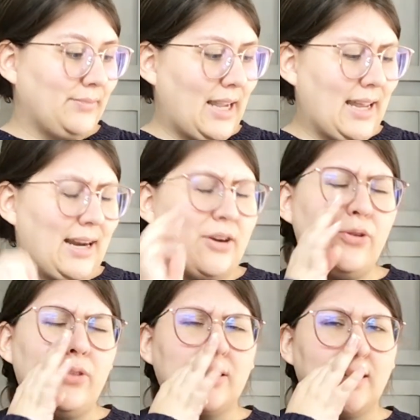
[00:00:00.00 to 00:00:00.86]
And I
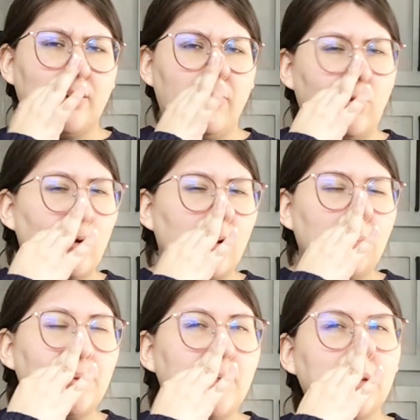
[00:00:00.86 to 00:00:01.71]
know there's like a fourth
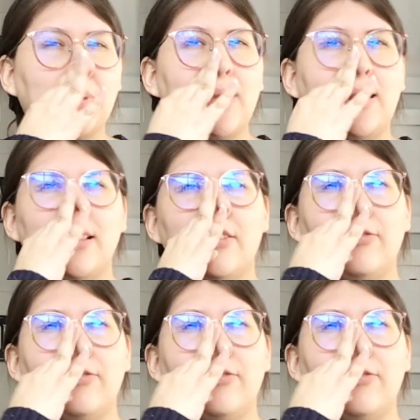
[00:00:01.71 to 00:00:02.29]
book, but I think